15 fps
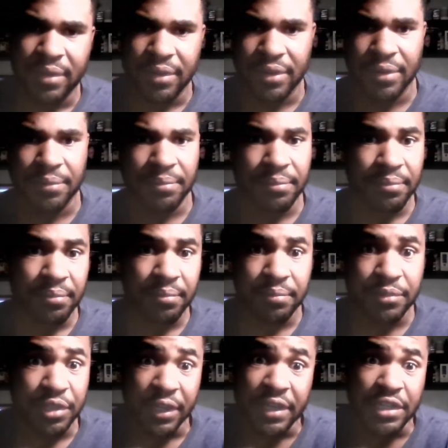you know,
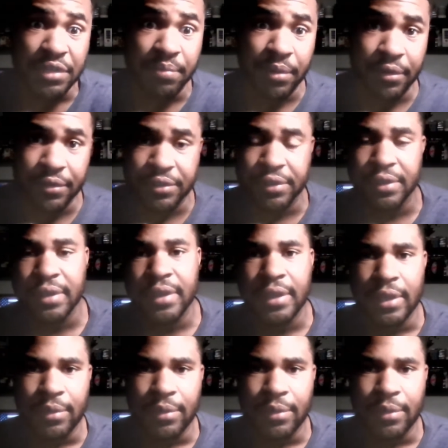changed person.